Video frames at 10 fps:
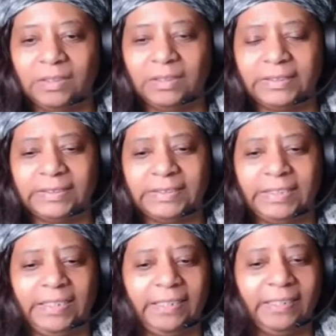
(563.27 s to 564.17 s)
Let's
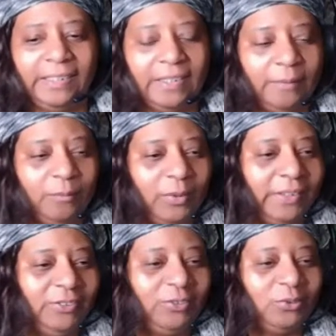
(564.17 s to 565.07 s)
see. I'm
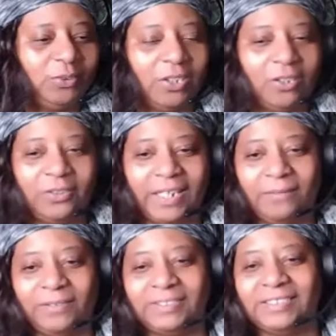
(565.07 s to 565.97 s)
praying you're doing okay.
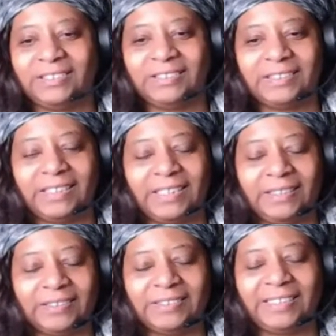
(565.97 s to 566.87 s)
Well, it's good
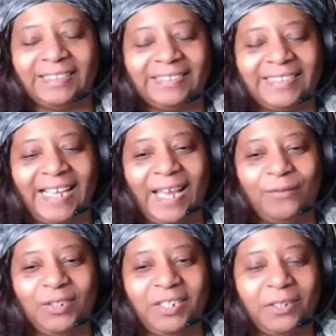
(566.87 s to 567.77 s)
to have
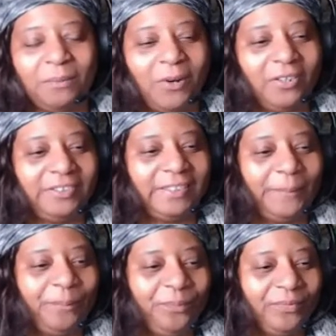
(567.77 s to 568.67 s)
you here, Marsha.
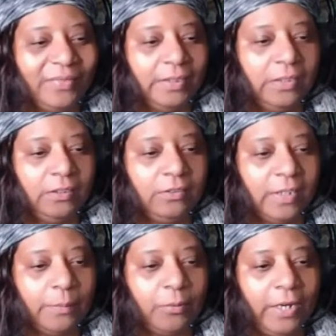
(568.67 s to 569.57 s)
You
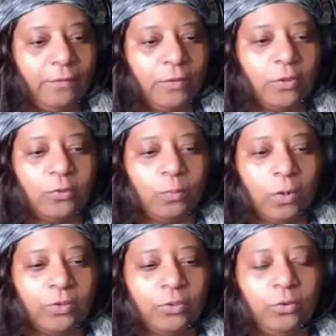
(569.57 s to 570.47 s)
said praying for those
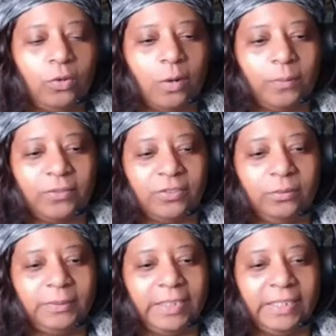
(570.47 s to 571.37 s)
workers who are
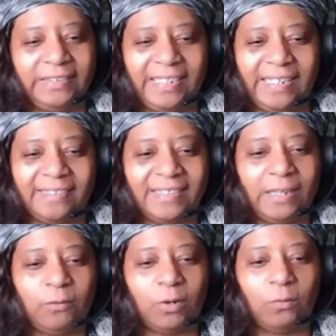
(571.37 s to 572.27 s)
presumed dead. Yes,
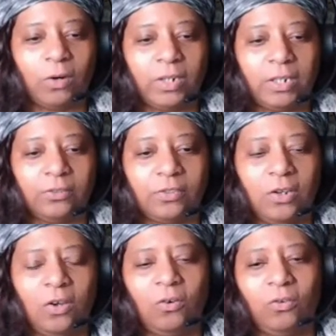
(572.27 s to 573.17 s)
they were workers
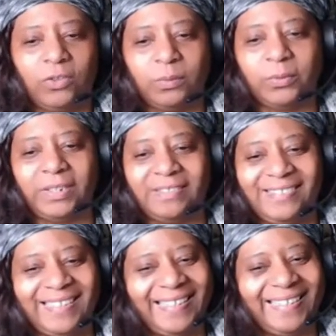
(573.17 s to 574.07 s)
on the bridge.
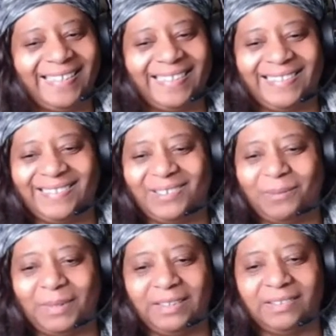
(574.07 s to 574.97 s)
Yeah.
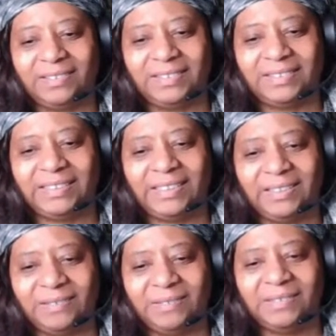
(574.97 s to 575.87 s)
Oh, my goodness. Yeah.